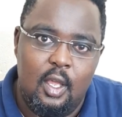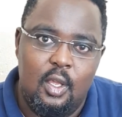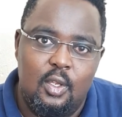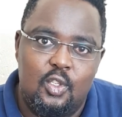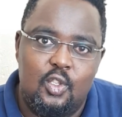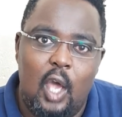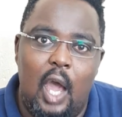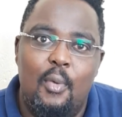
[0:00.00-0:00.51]

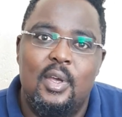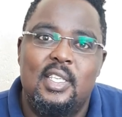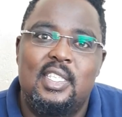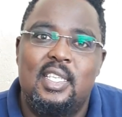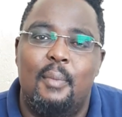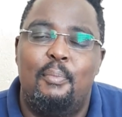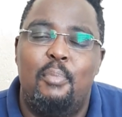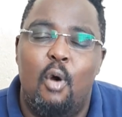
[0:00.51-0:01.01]
So I was
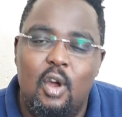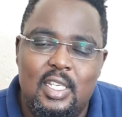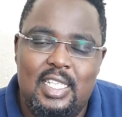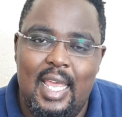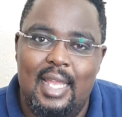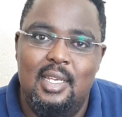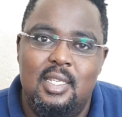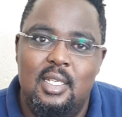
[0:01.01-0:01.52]

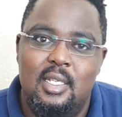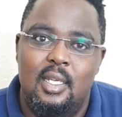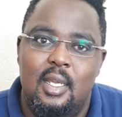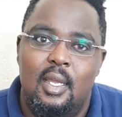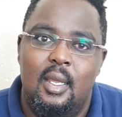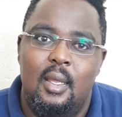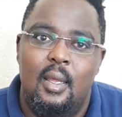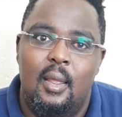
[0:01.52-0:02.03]
supported
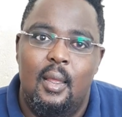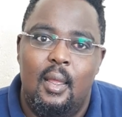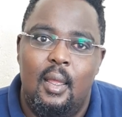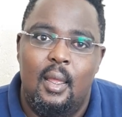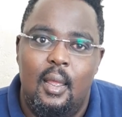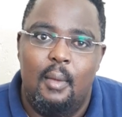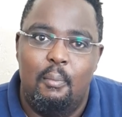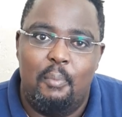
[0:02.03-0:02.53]

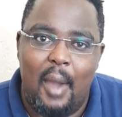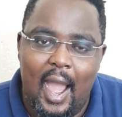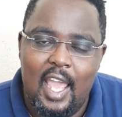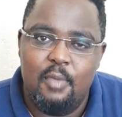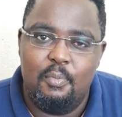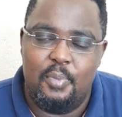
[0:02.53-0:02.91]
by